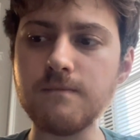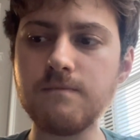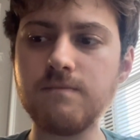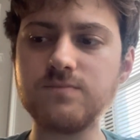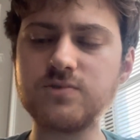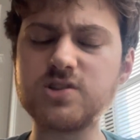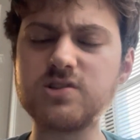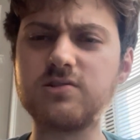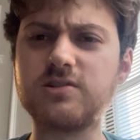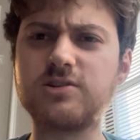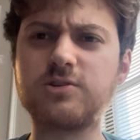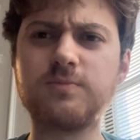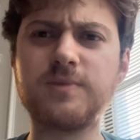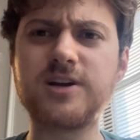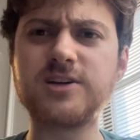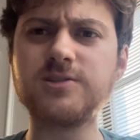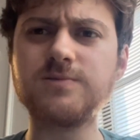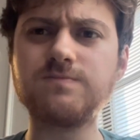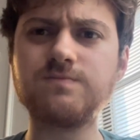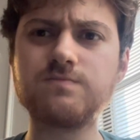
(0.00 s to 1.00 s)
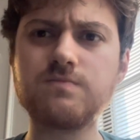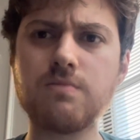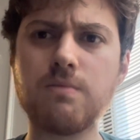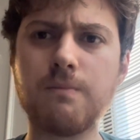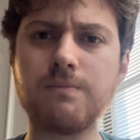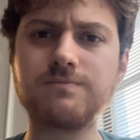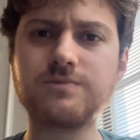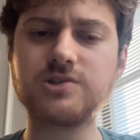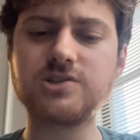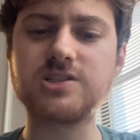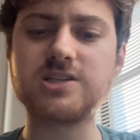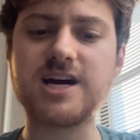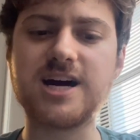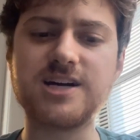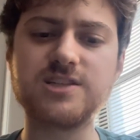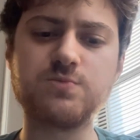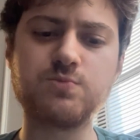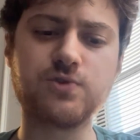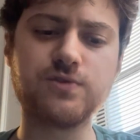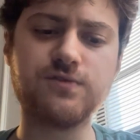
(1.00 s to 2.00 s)
It's a little better because it
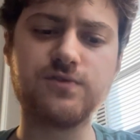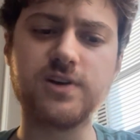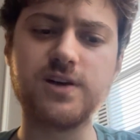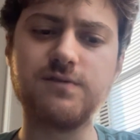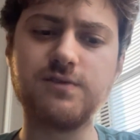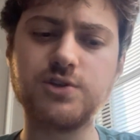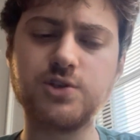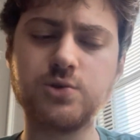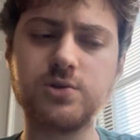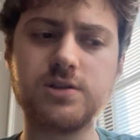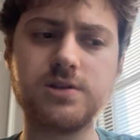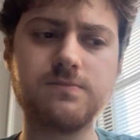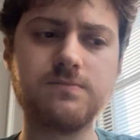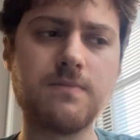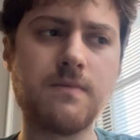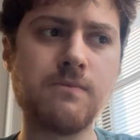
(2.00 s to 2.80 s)
adds more flavor to it.